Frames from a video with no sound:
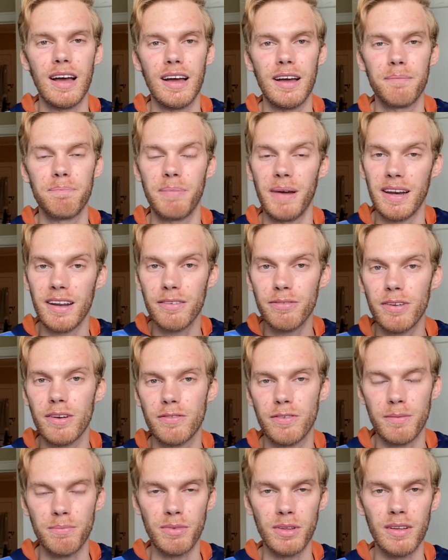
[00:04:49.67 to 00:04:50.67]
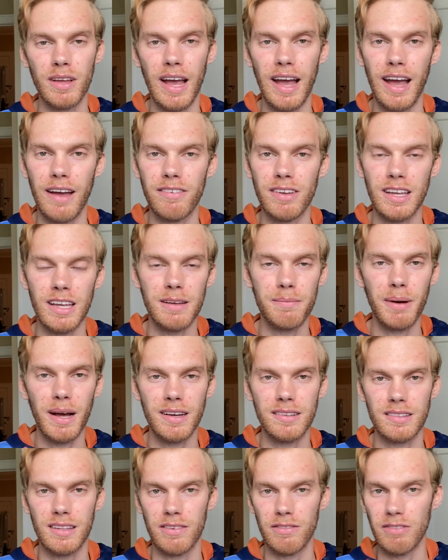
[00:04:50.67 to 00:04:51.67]
benefit from having
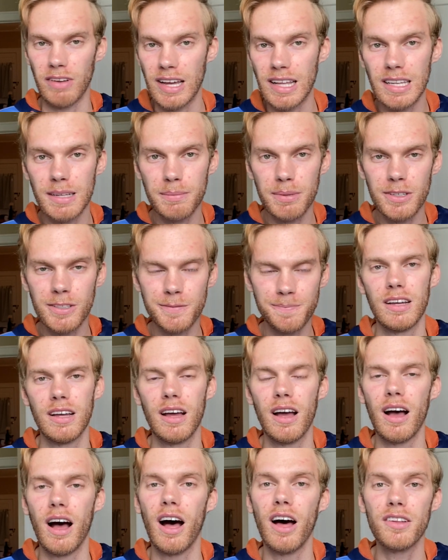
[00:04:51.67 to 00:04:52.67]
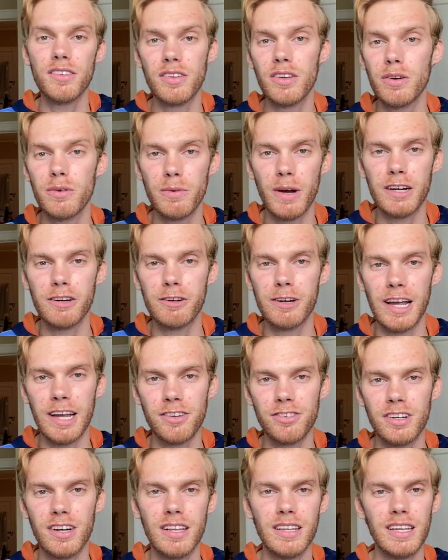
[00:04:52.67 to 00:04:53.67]
e-bikes available. Also,
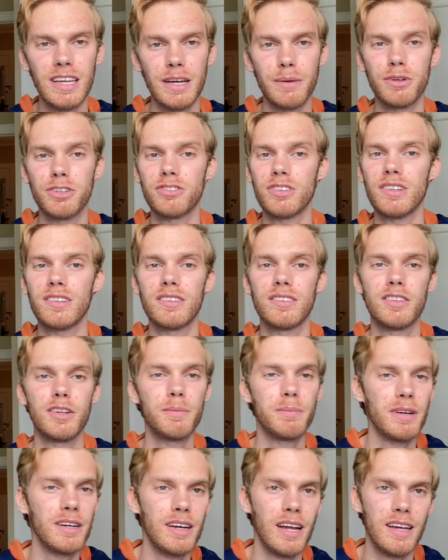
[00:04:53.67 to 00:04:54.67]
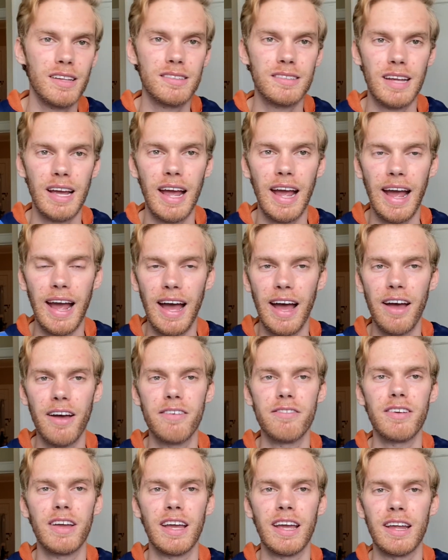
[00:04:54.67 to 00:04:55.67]
recreationally, it was just super nice to
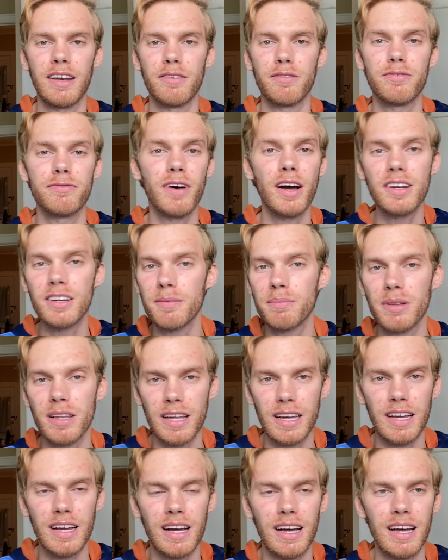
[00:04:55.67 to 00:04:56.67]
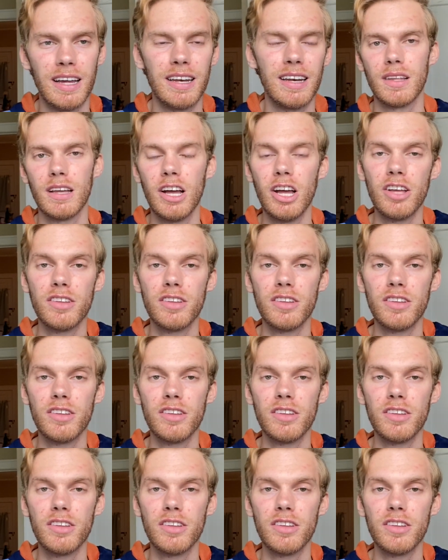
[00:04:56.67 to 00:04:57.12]
have and fun to play on.